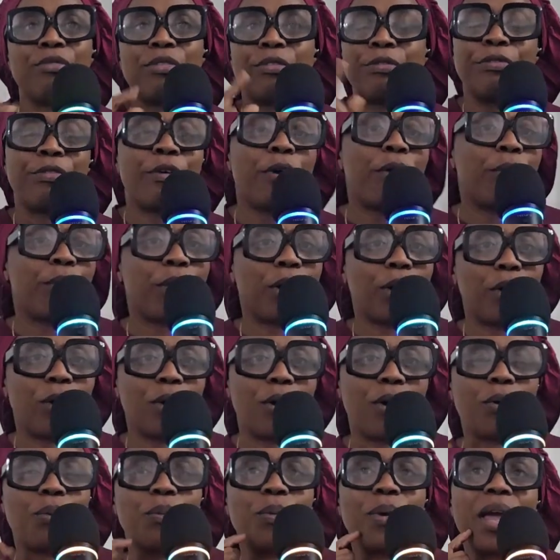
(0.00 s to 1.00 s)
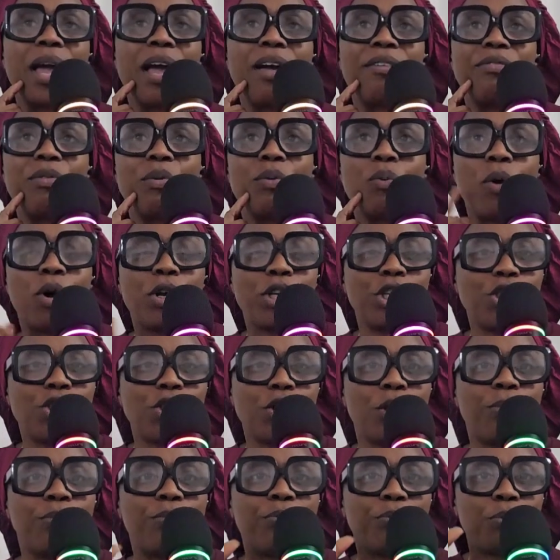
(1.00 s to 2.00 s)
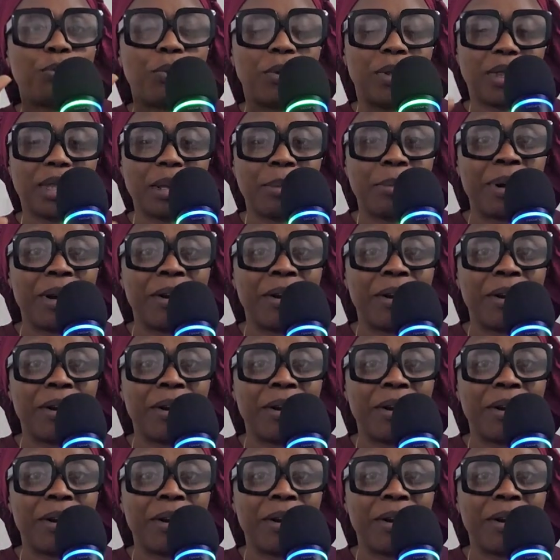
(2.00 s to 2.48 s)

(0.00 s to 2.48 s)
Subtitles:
4 o'clock. We have a workshop with